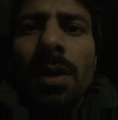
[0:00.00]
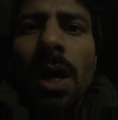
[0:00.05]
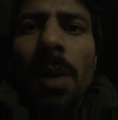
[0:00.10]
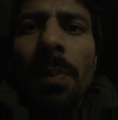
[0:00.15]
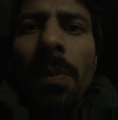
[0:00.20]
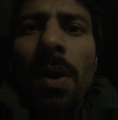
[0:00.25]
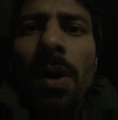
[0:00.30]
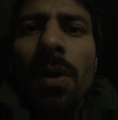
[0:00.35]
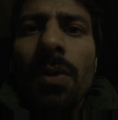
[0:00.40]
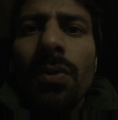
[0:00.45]

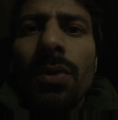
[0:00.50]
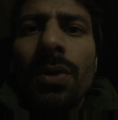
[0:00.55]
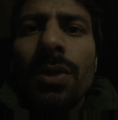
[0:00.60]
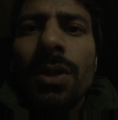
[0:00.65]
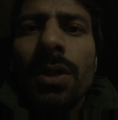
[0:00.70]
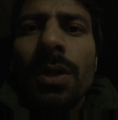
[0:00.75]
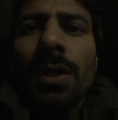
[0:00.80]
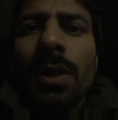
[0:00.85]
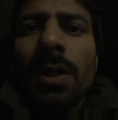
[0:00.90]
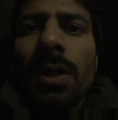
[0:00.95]
about
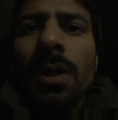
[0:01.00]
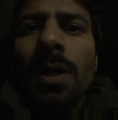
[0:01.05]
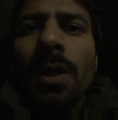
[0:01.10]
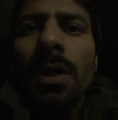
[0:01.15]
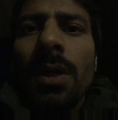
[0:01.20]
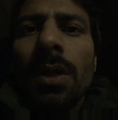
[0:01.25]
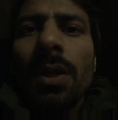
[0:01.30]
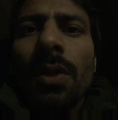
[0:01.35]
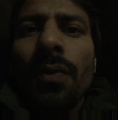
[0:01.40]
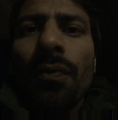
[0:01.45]

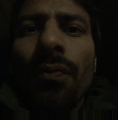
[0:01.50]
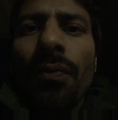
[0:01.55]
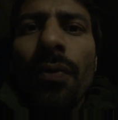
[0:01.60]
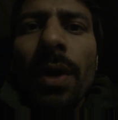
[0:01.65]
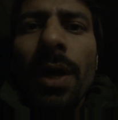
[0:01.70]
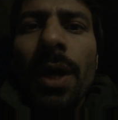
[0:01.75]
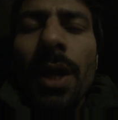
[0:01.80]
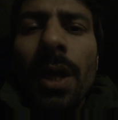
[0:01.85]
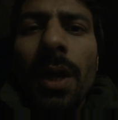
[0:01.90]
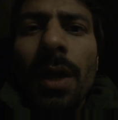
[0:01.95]
the
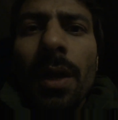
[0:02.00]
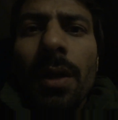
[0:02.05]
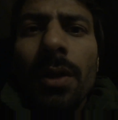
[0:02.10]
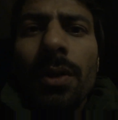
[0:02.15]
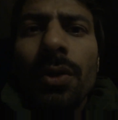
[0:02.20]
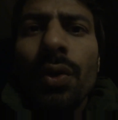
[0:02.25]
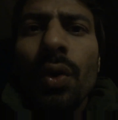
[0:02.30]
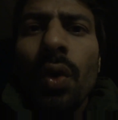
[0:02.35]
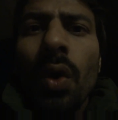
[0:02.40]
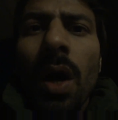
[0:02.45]
way
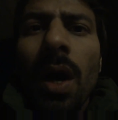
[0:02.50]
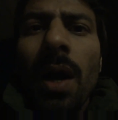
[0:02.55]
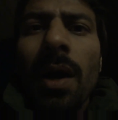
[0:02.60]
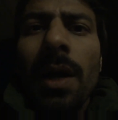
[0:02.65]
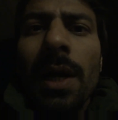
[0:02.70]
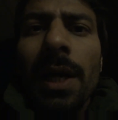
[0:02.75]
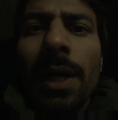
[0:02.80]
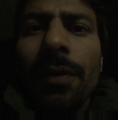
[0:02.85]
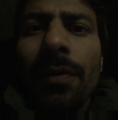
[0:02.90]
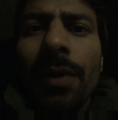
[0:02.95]
you are
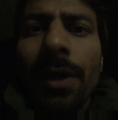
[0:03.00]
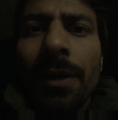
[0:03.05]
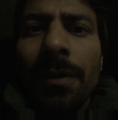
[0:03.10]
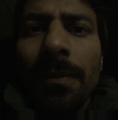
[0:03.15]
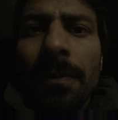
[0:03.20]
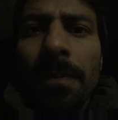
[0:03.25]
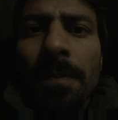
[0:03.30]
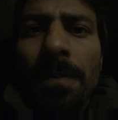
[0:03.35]
living